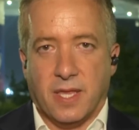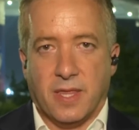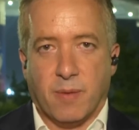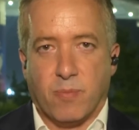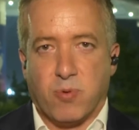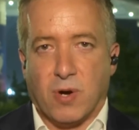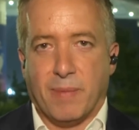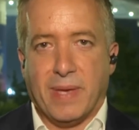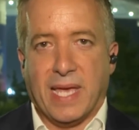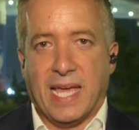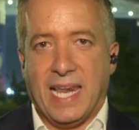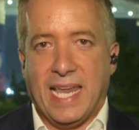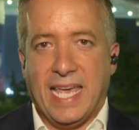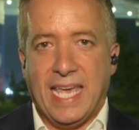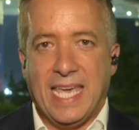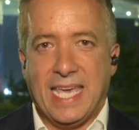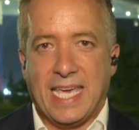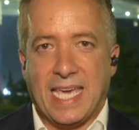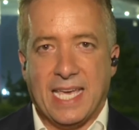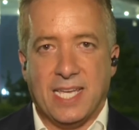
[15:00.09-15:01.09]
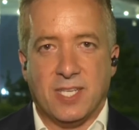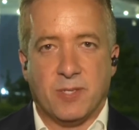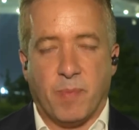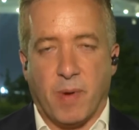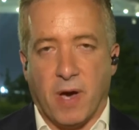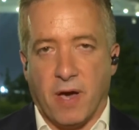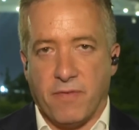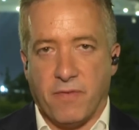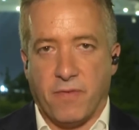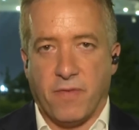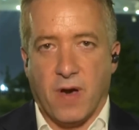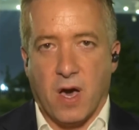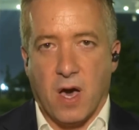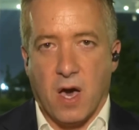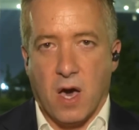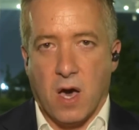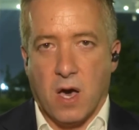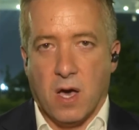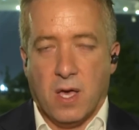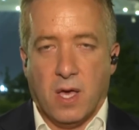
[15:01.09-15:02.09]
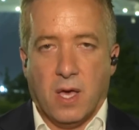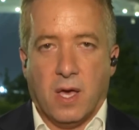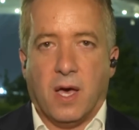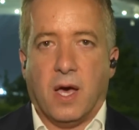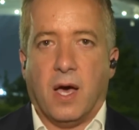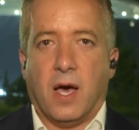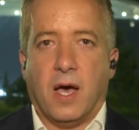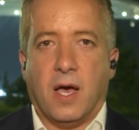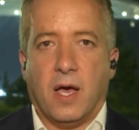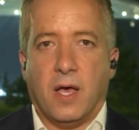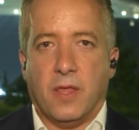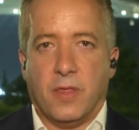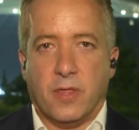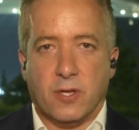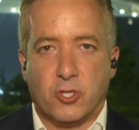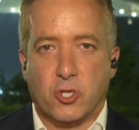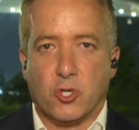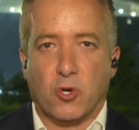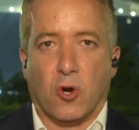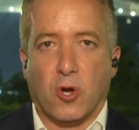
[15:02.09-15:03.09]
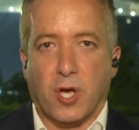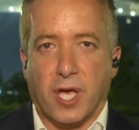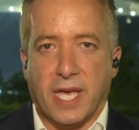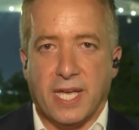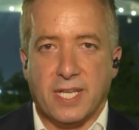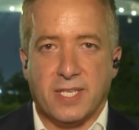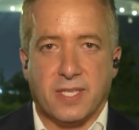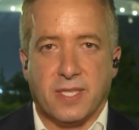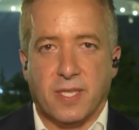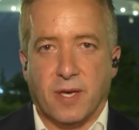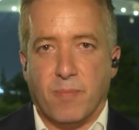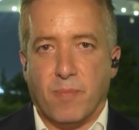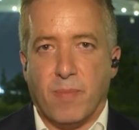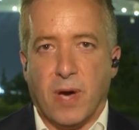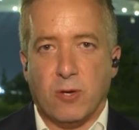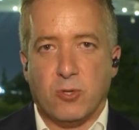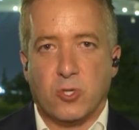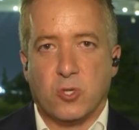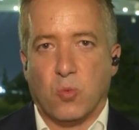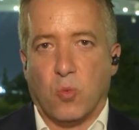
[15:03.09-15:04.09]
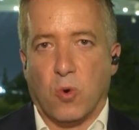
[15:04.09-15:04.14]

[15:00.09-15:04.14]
the Premier League is by far uh, the strongest, the most